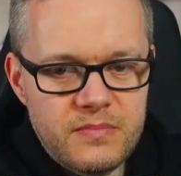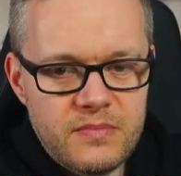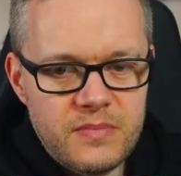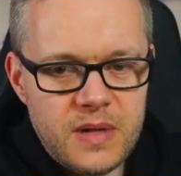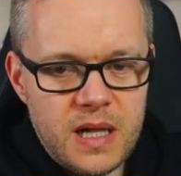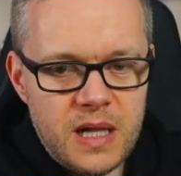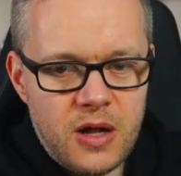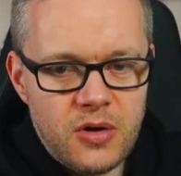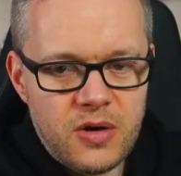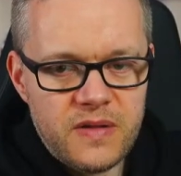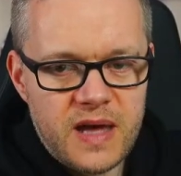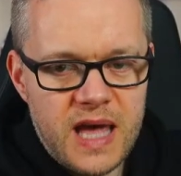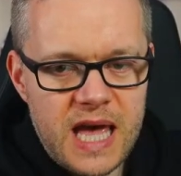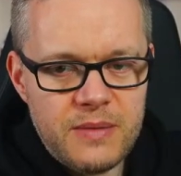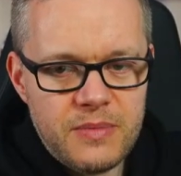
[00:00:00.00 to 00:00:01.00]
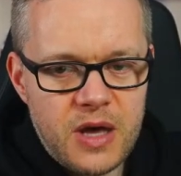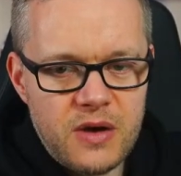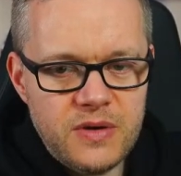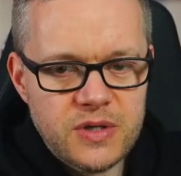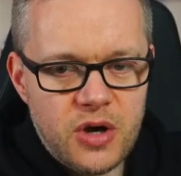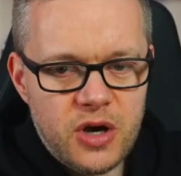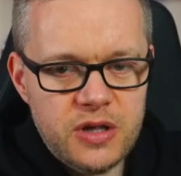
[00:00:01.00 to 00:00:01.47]
Longer the game
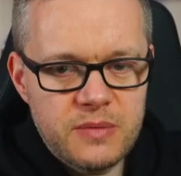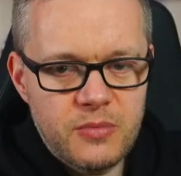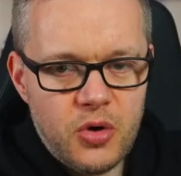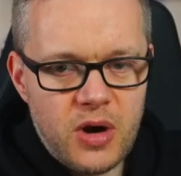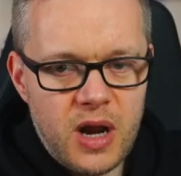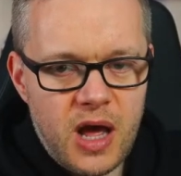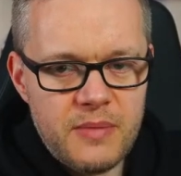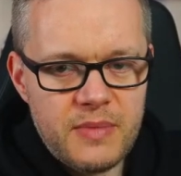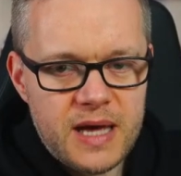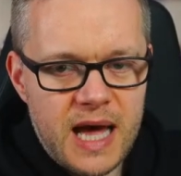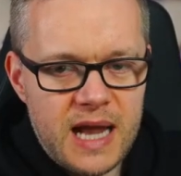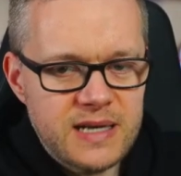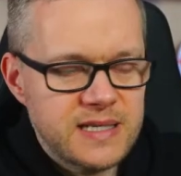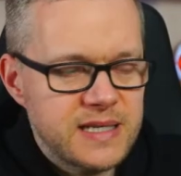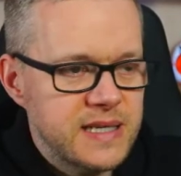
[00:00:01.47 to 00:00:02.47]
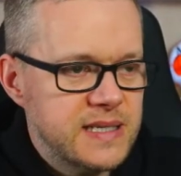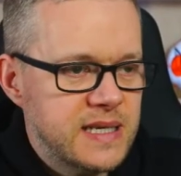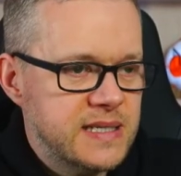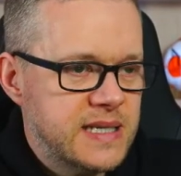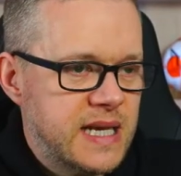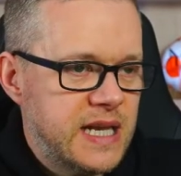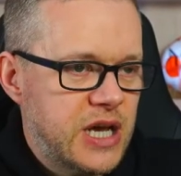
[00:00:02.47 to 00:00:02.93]
goes on, the more I like Mac Allister, says
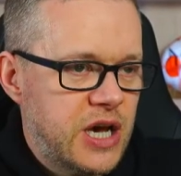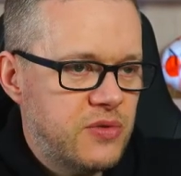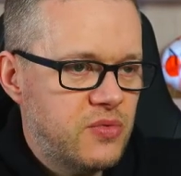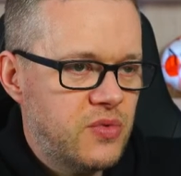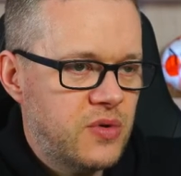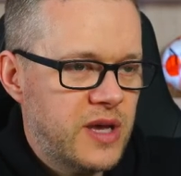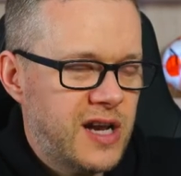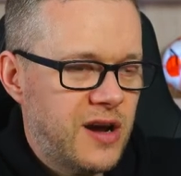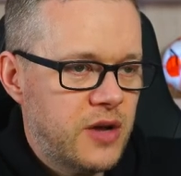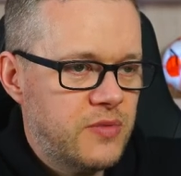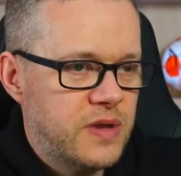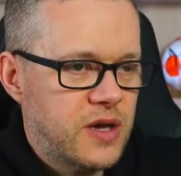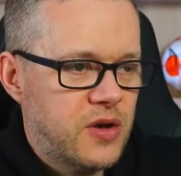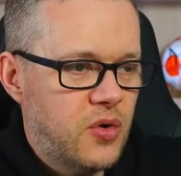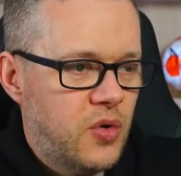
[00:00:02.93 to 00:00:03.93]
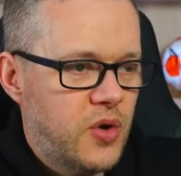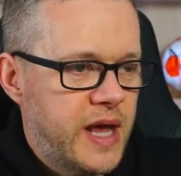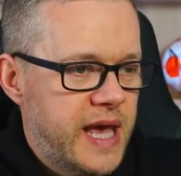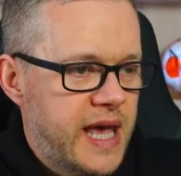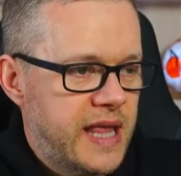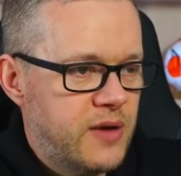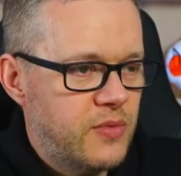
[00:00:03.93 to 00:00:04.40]
Zeno. Well, United with a corner
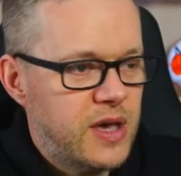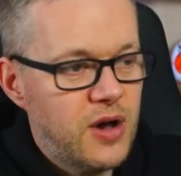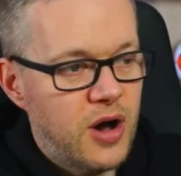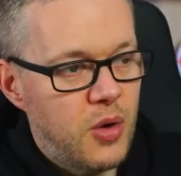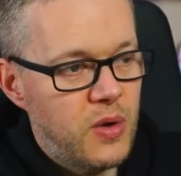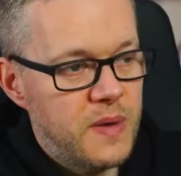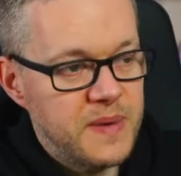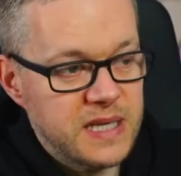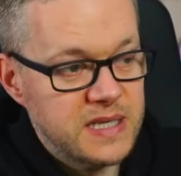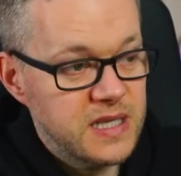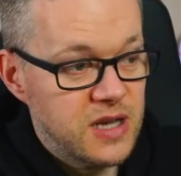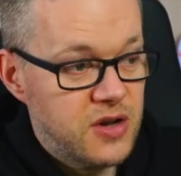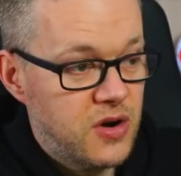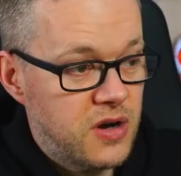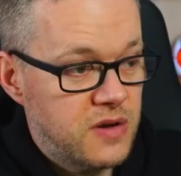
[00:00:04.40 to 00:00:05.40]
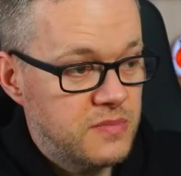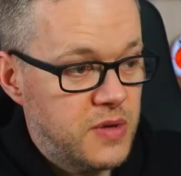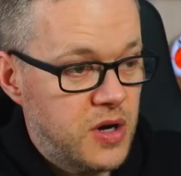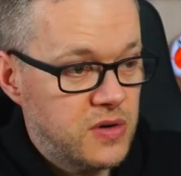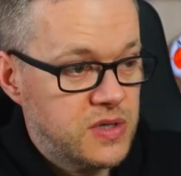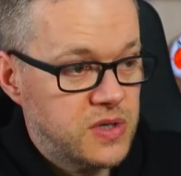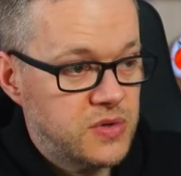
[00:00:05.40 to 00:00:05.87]
here that we can't whip into the
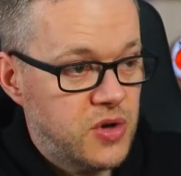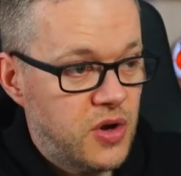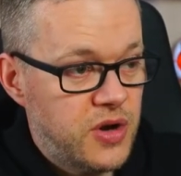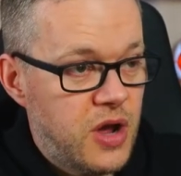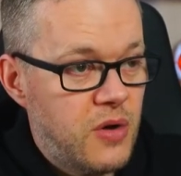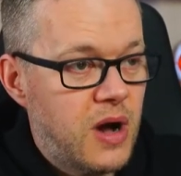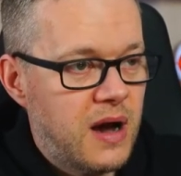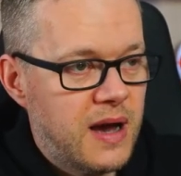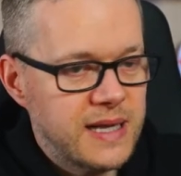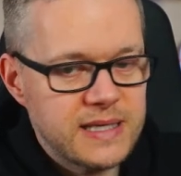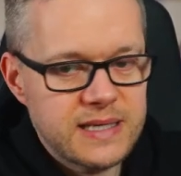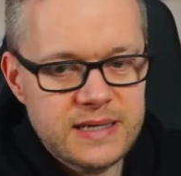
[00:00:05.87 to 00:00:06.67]
box because we've got no height.